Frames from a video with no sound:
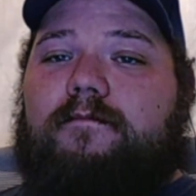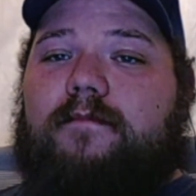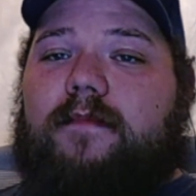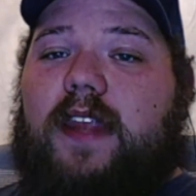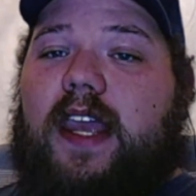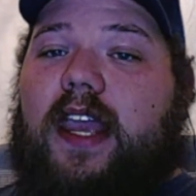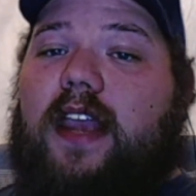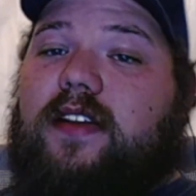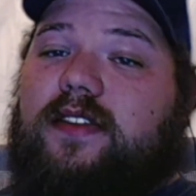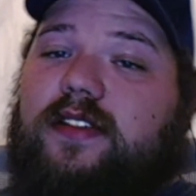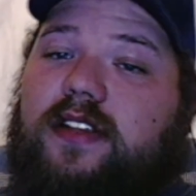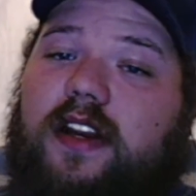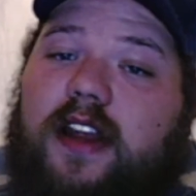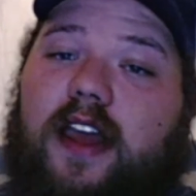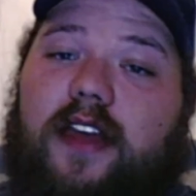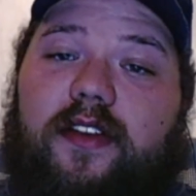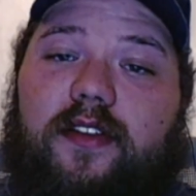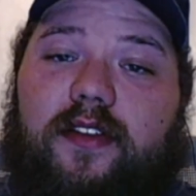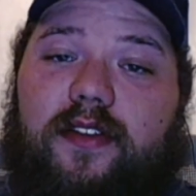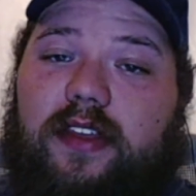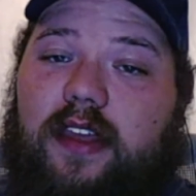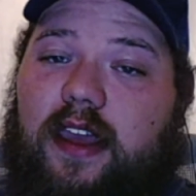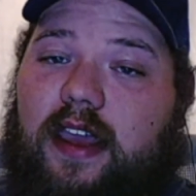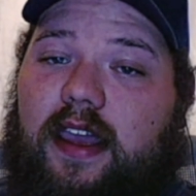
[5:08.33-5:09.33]
Here's another
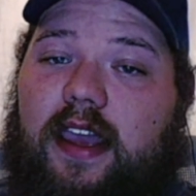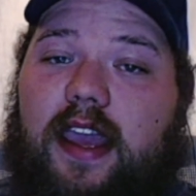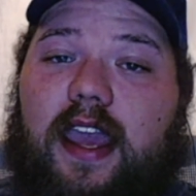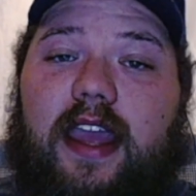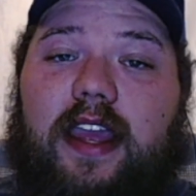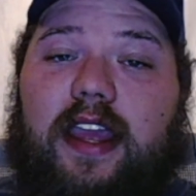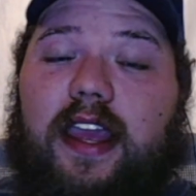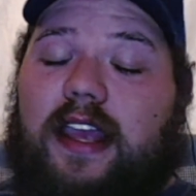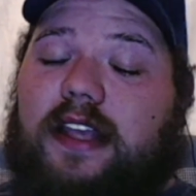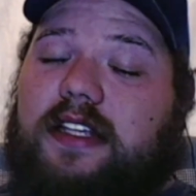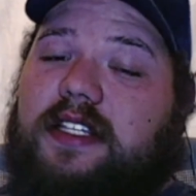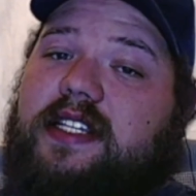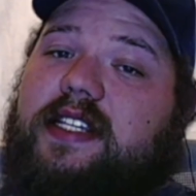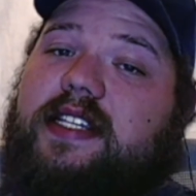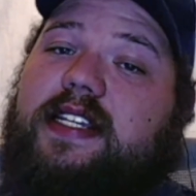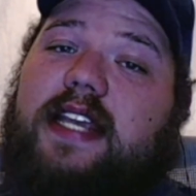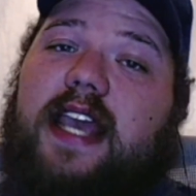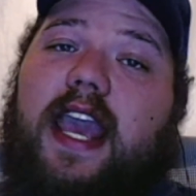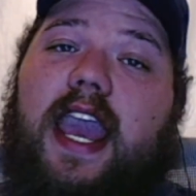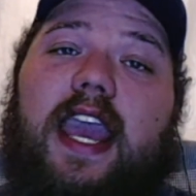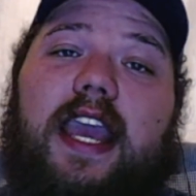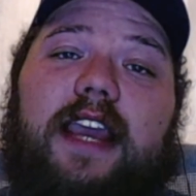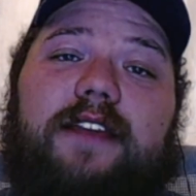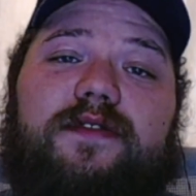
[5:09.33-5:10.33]
thing: it
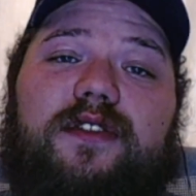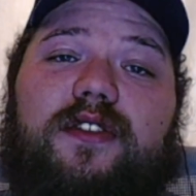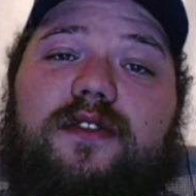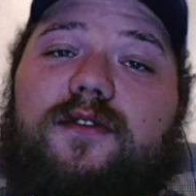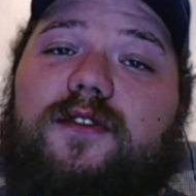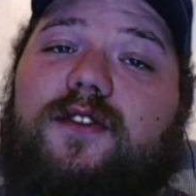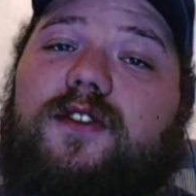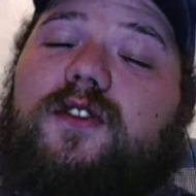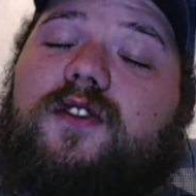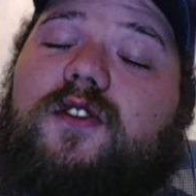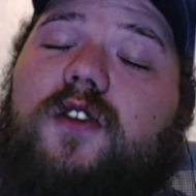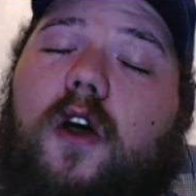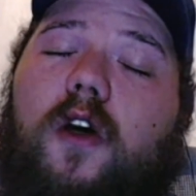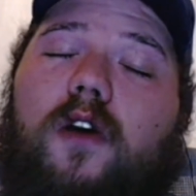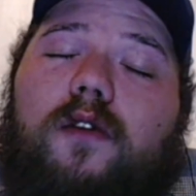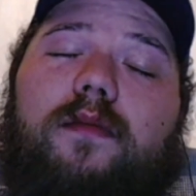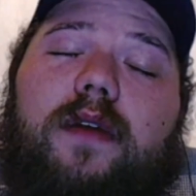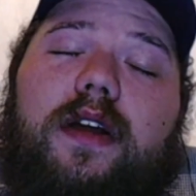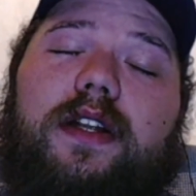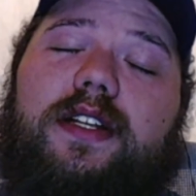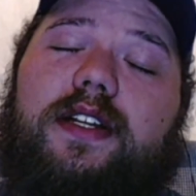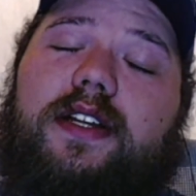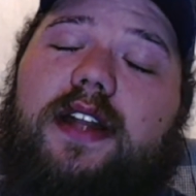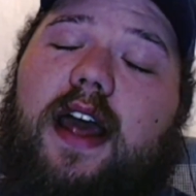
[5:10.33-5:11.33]
saves you so
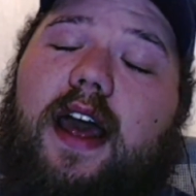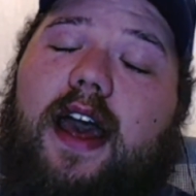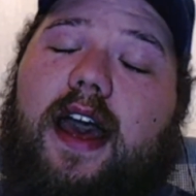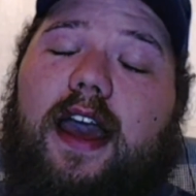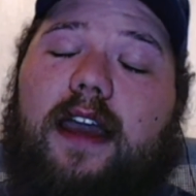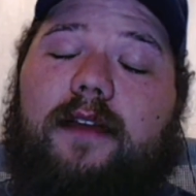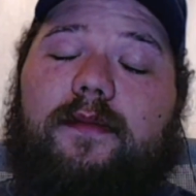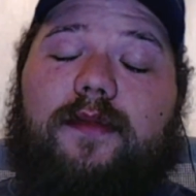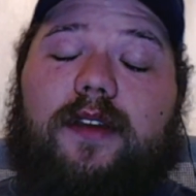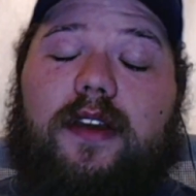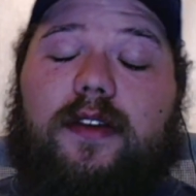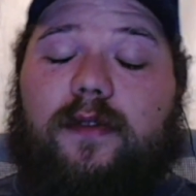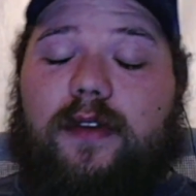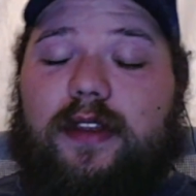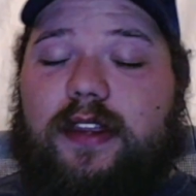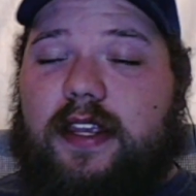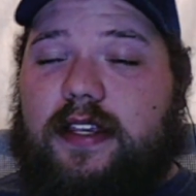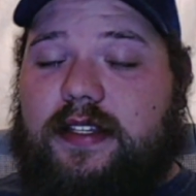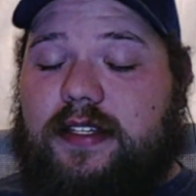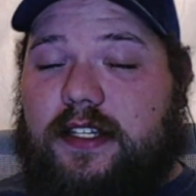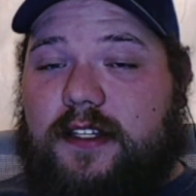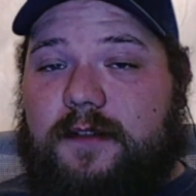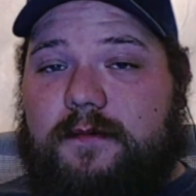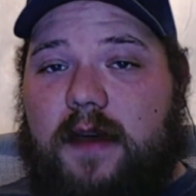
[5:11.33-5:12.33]
much time with
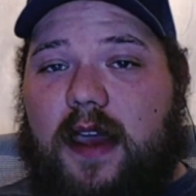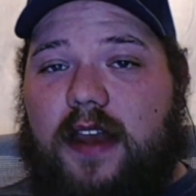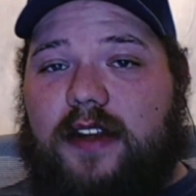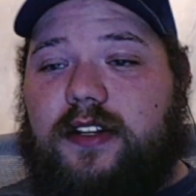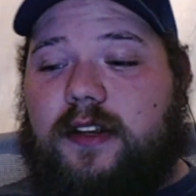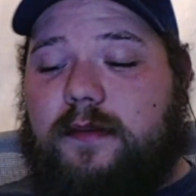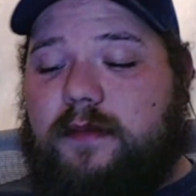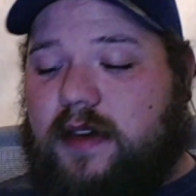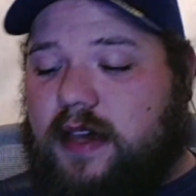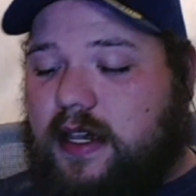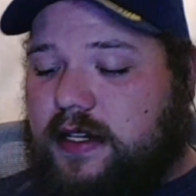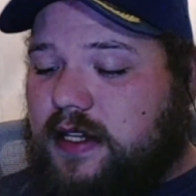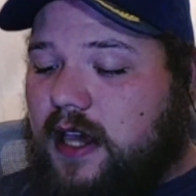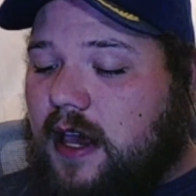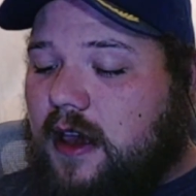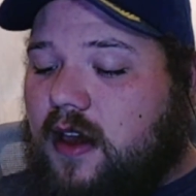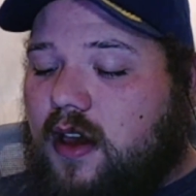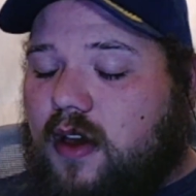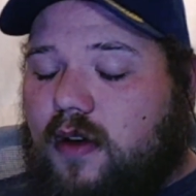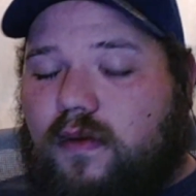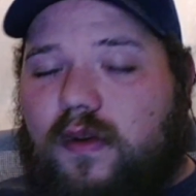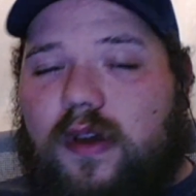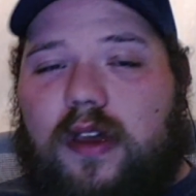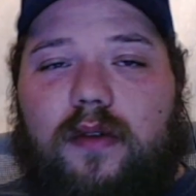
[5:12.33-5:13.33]
this, especially because
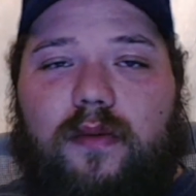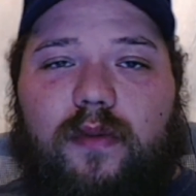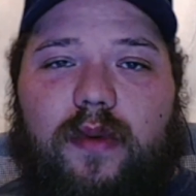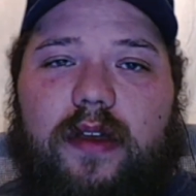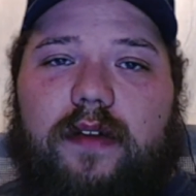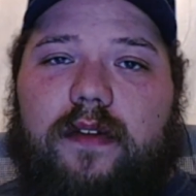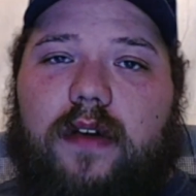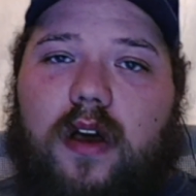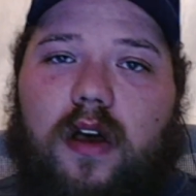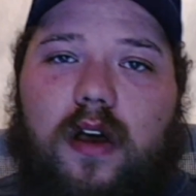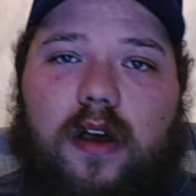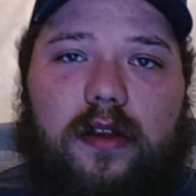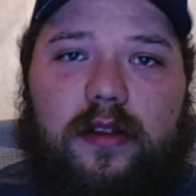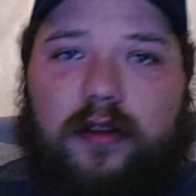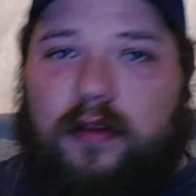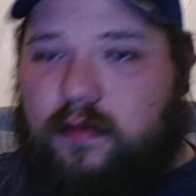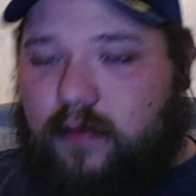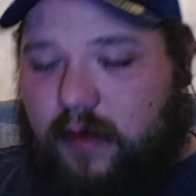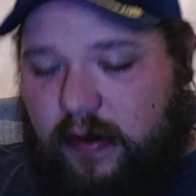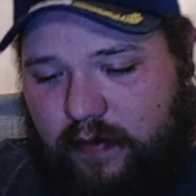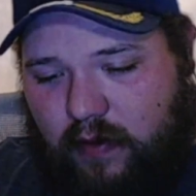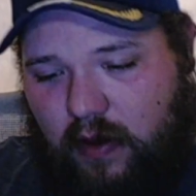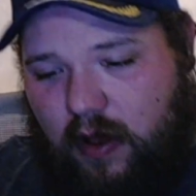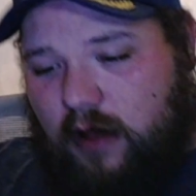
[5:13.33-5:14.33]
we've
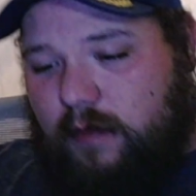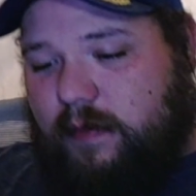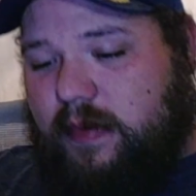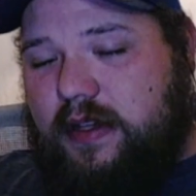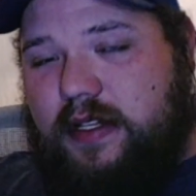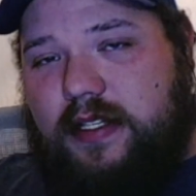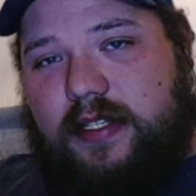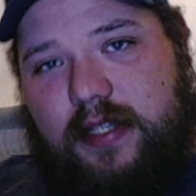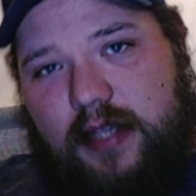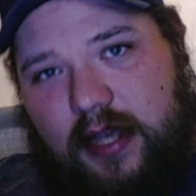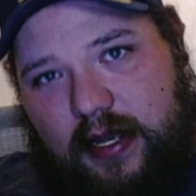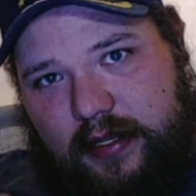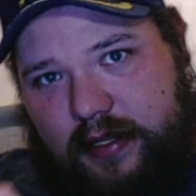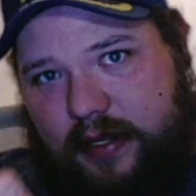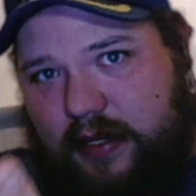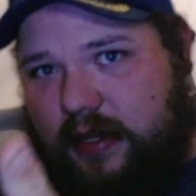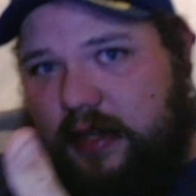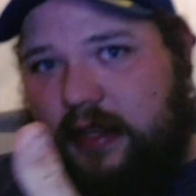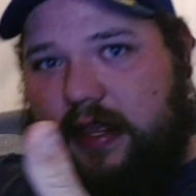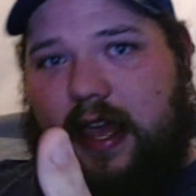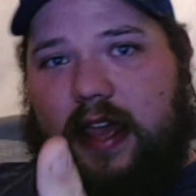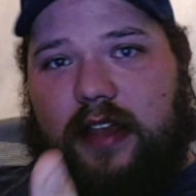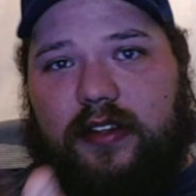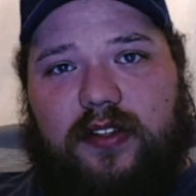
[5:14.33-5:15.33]
all been sucked into
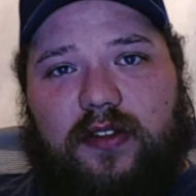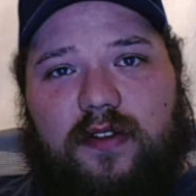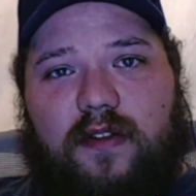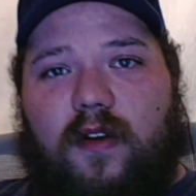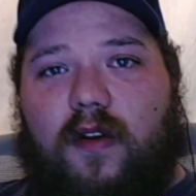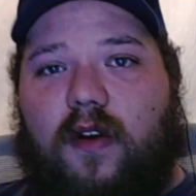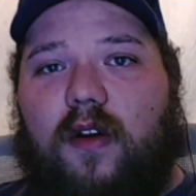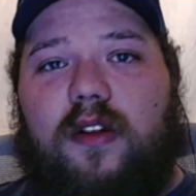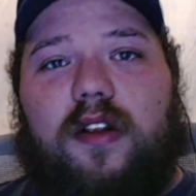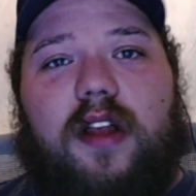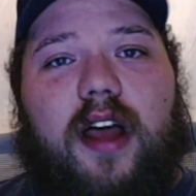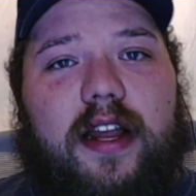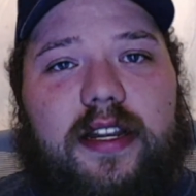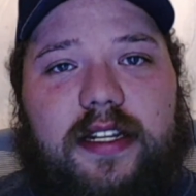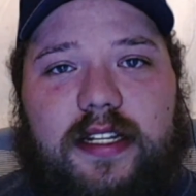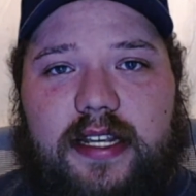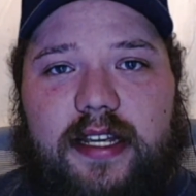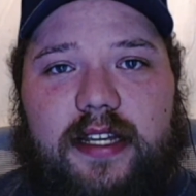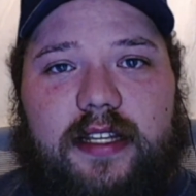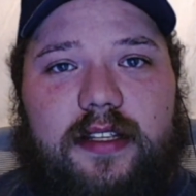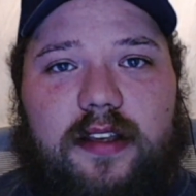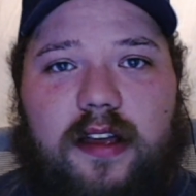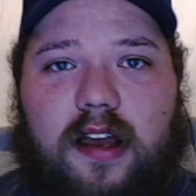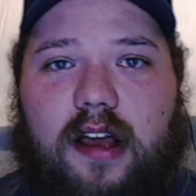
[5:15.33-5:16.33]
that scroll on
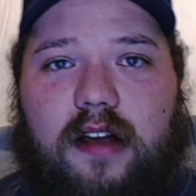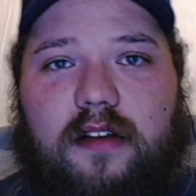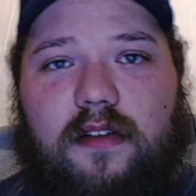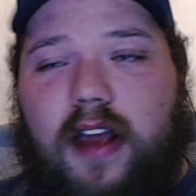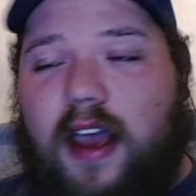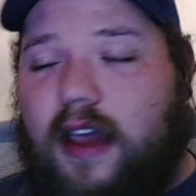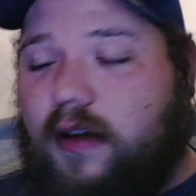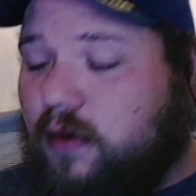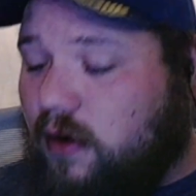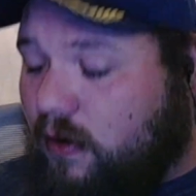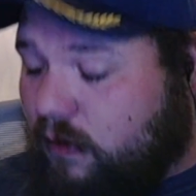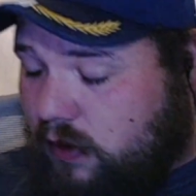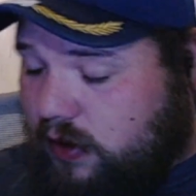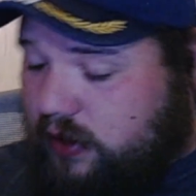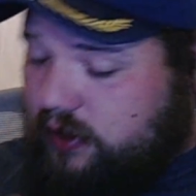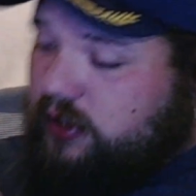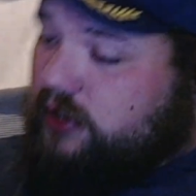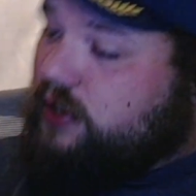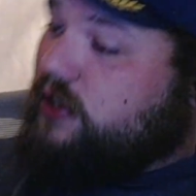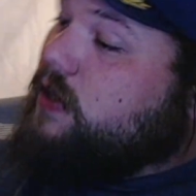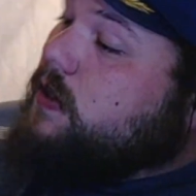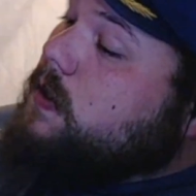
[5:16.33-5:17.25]
TikTok, right? Where we're just